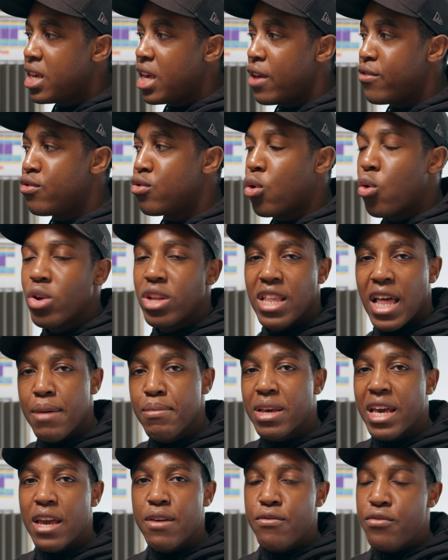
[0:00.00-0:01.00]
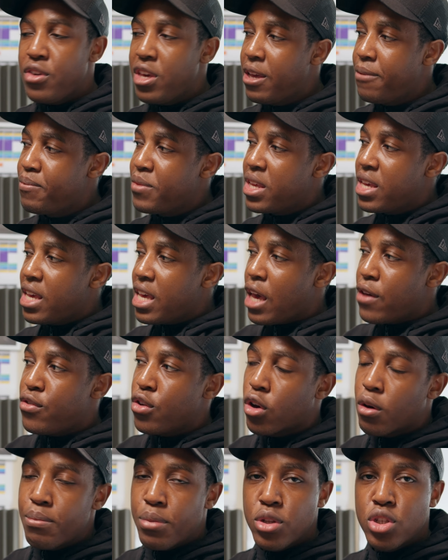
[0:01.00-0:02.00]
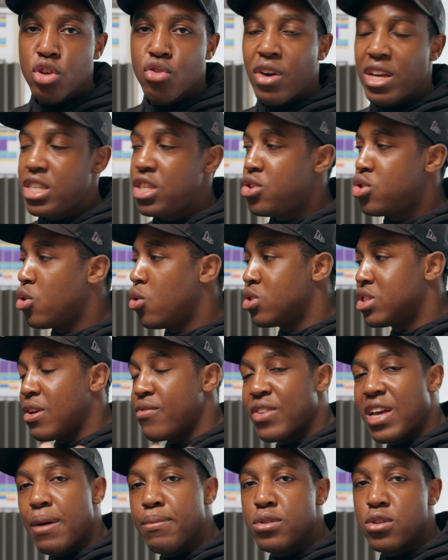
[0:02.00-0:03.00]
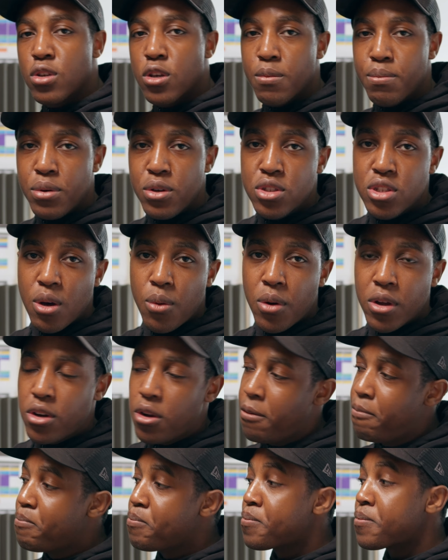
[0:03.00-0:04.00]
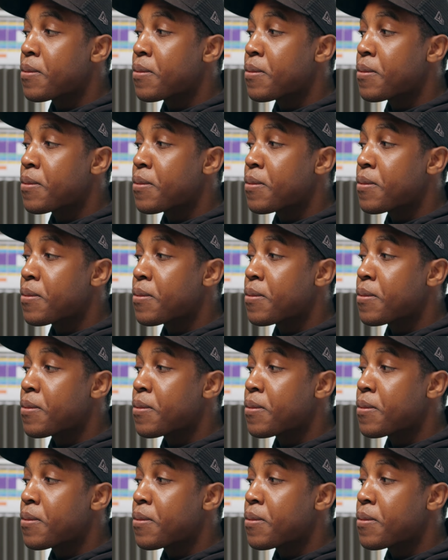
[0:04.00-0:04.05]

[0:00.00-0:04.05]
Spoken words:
If you record in MKV, if your computer crashes or something happens to your computer and whatnot,